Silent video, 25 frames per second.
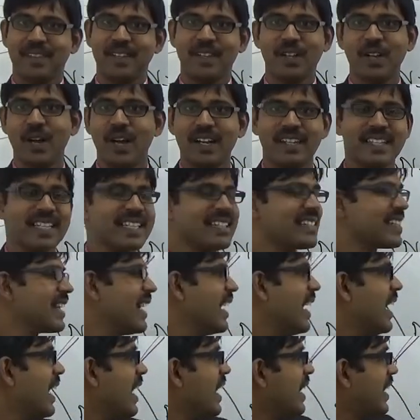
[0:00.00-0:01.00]
Got it?
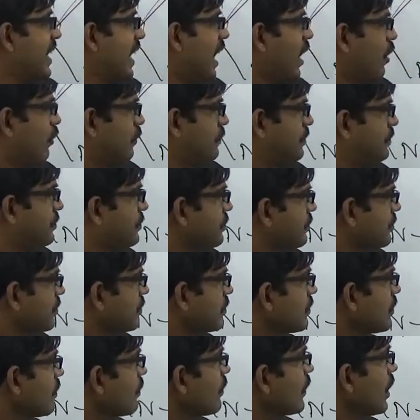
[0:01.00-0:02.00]
Now,
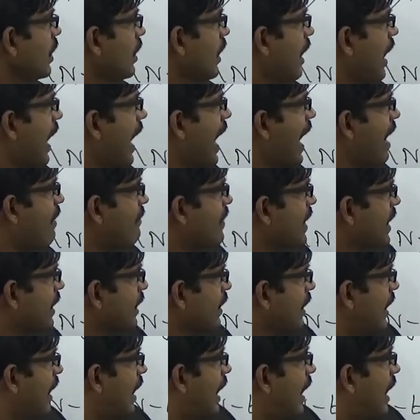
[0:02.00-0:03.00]

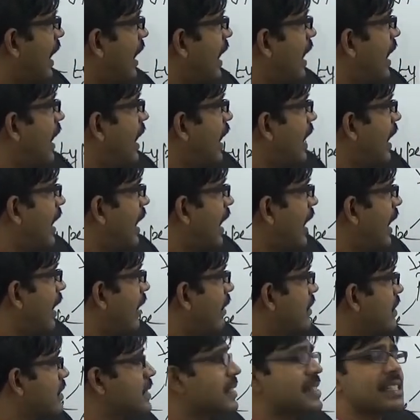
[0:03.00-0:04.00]
having
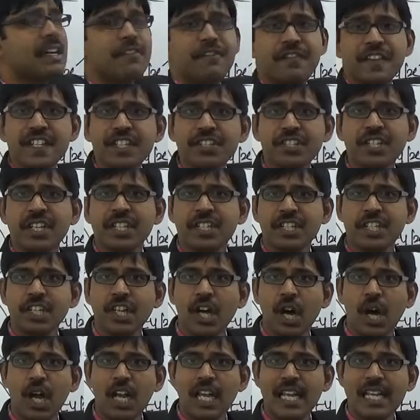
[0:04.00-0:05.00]
sufficient
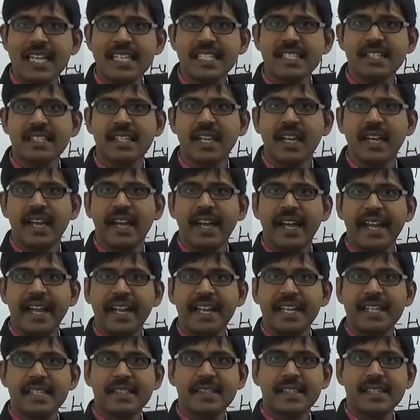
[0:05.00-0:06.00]
knowledge
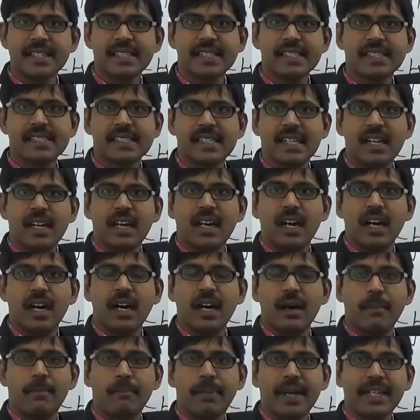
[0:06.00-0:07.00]
in this
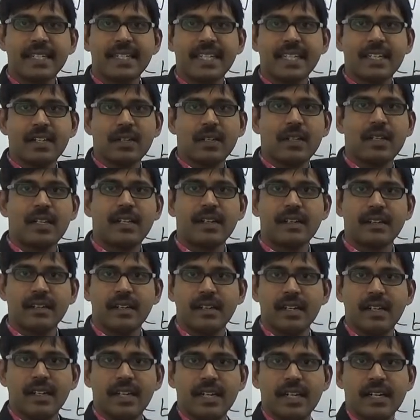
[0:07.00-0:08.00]
particular
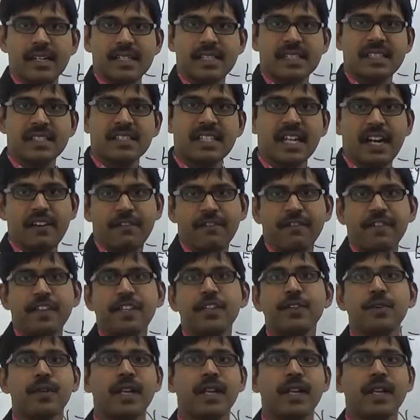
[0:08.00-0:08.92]
stuff, you